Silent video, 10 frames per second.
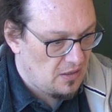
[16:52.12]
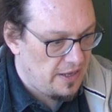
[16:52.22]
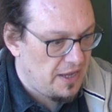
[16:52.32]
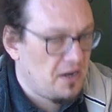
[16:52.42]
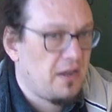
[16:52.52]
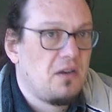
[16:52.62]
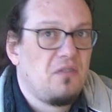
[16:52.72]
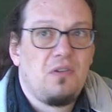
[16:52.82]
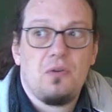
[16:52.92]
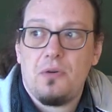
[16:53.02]
And, and
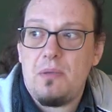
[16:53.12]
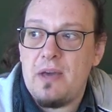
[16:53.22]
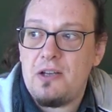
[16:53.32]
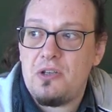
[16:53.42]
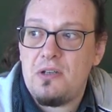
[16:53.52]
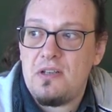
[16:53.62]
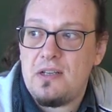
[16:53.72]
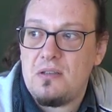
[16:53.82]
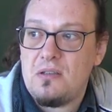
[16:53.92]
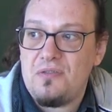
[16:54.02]
if you imagine
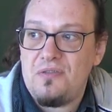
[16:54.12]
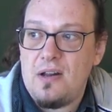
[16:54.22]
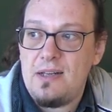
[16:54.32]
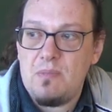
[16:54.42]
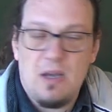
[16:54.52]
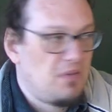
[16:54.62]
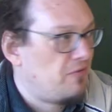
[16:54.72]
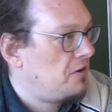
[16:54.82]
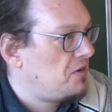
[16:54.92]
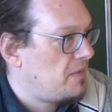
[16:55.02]
that the files might be
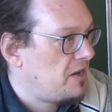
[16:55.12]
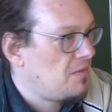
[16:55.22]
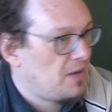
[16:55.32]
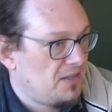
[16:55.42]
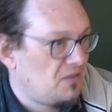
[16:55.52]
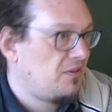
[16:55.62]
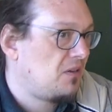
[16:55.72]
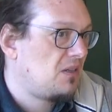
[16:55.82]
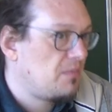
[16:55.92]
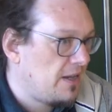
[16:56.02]
30 megabytes of
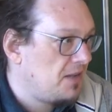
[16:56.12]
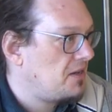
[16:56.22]
XML,